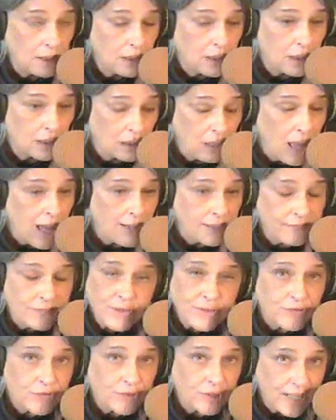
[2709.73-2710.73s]
a lot of
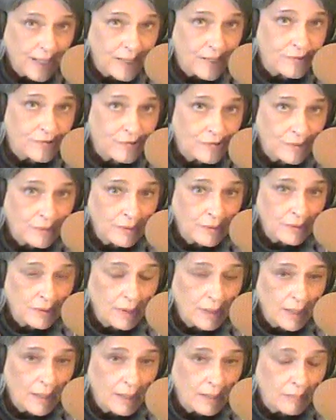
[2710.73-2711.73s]
education
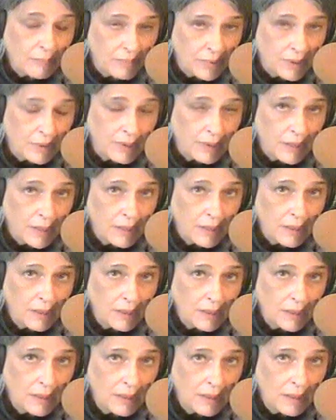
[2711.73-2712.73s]
and ability,
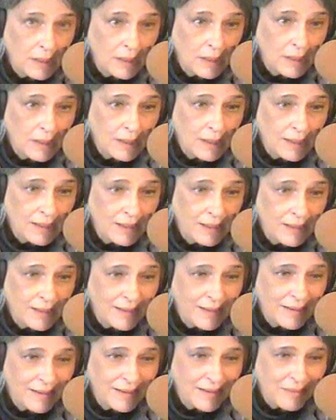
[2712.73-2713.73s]

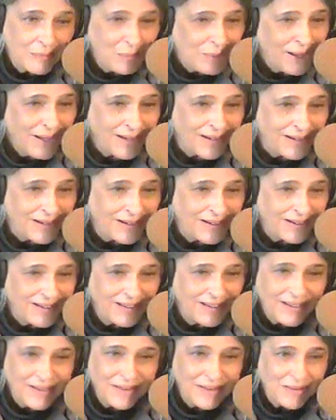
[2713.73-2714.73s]
but
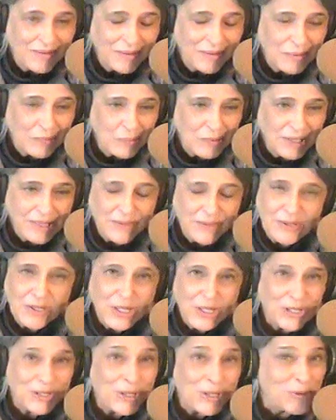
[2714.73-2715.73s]
we live in a
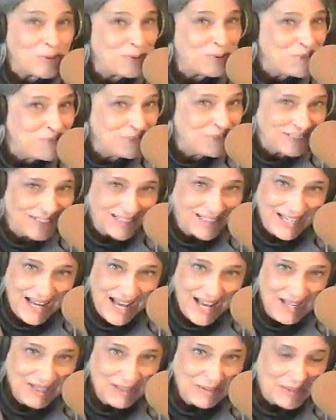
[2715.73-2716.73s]
global
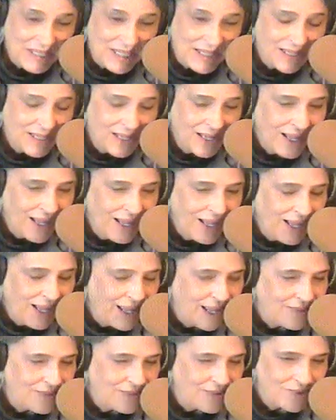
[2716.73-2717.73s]
economy,
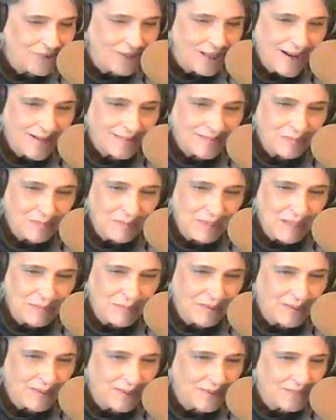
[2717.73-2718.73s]
and there's lots of
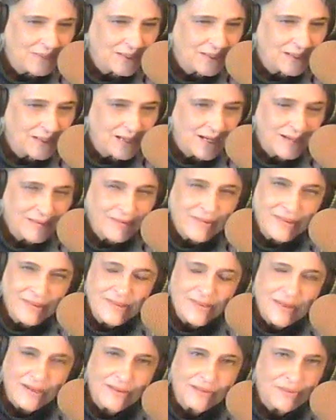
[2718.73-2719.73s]
people living in countries
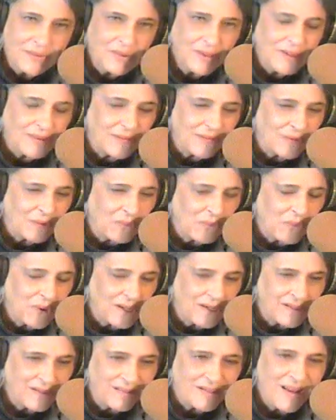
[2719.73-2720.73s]
that'll work for
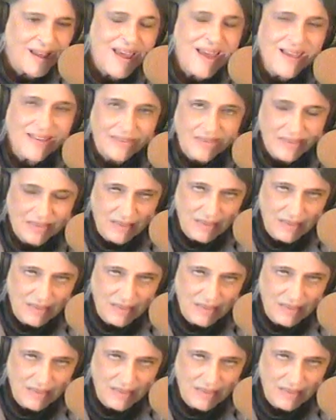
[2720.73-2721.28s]
1/10